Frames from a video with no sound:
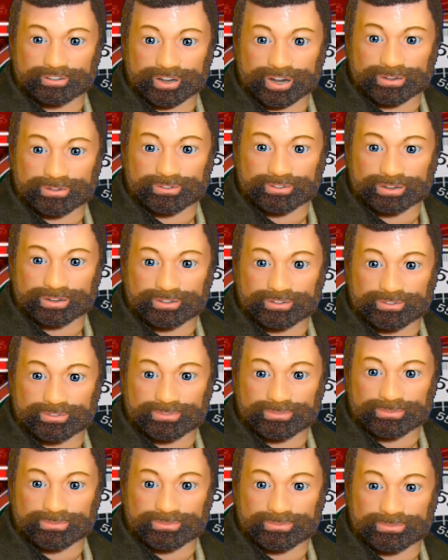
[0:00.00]

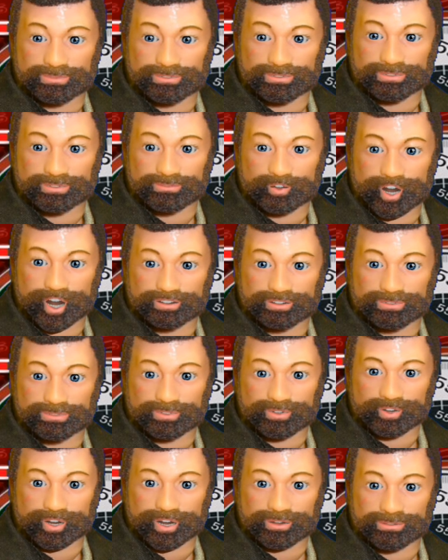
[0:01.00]
cocktail for
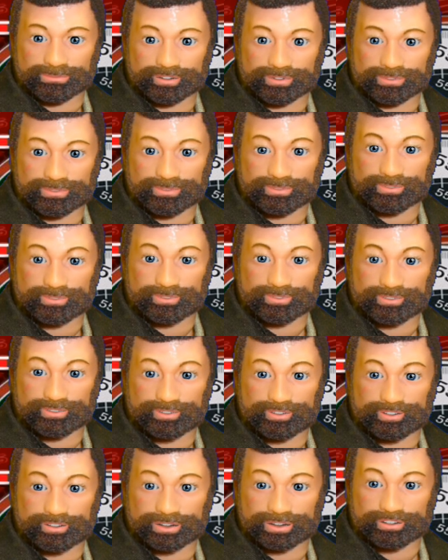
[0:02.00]
children.
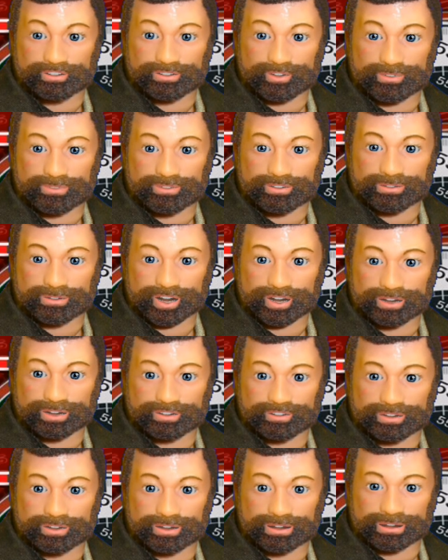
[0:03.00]
Uh, there have been some
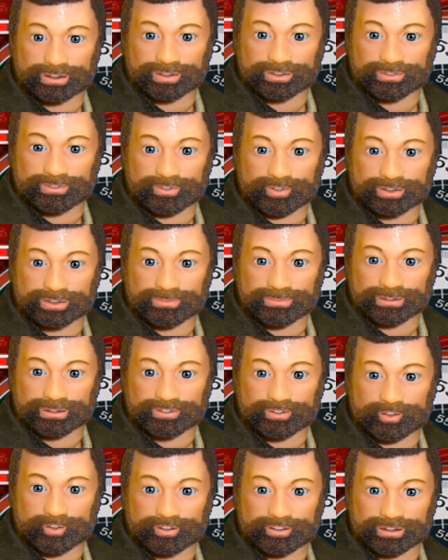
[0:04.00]
reported cases of kidney
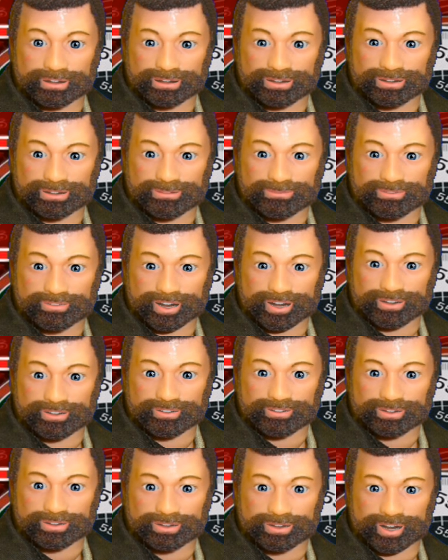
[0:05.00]
failures and some
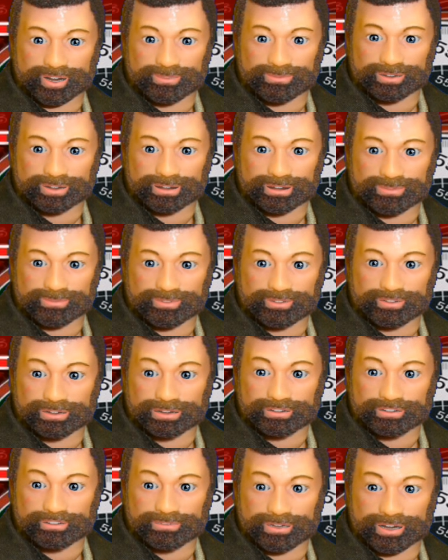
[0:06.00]
problems by mixing
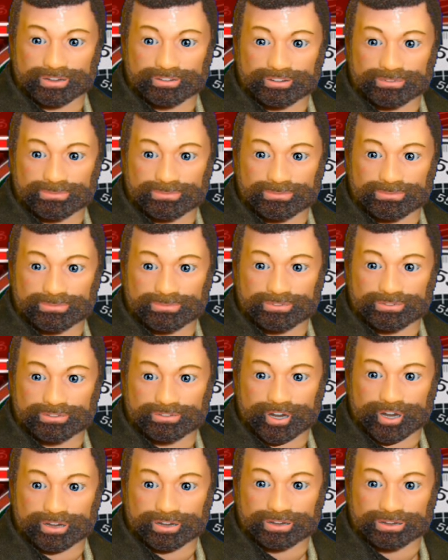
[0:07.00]
those together.
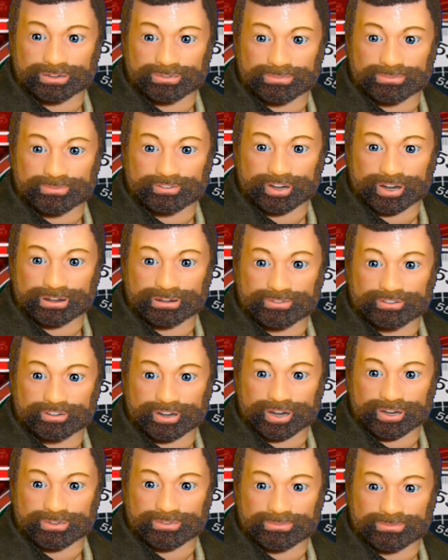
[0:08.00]
And really, most
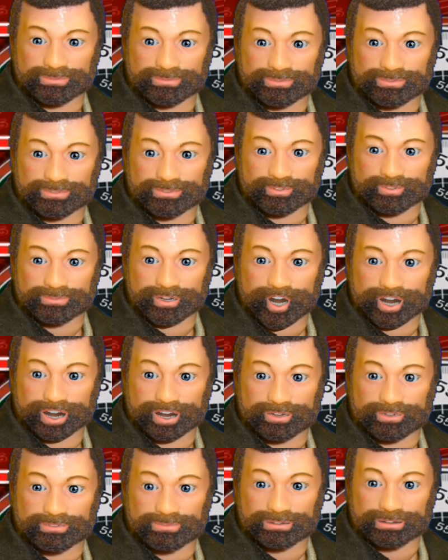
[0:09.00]
people forget
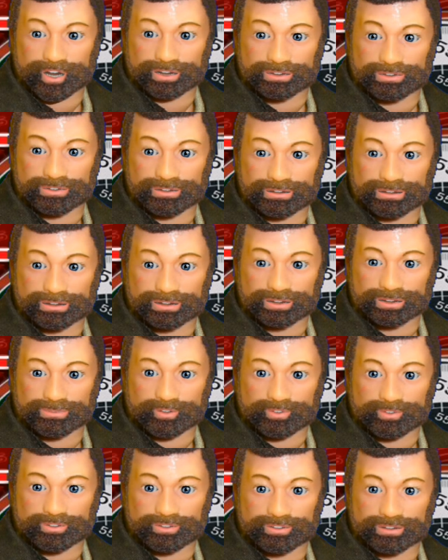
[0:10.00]
about the fact that
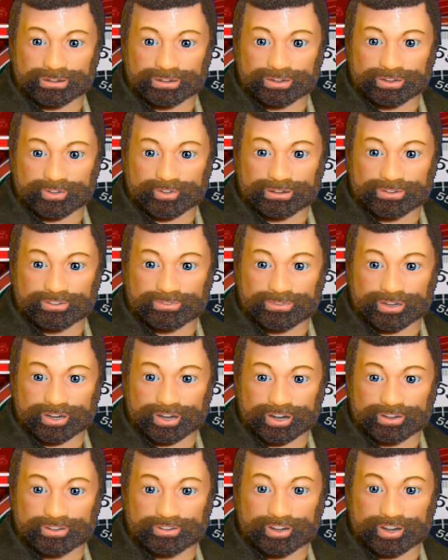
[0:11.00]
fever is actually a
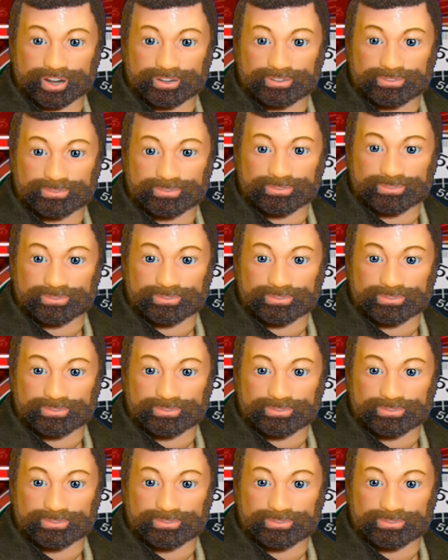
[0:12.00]
normal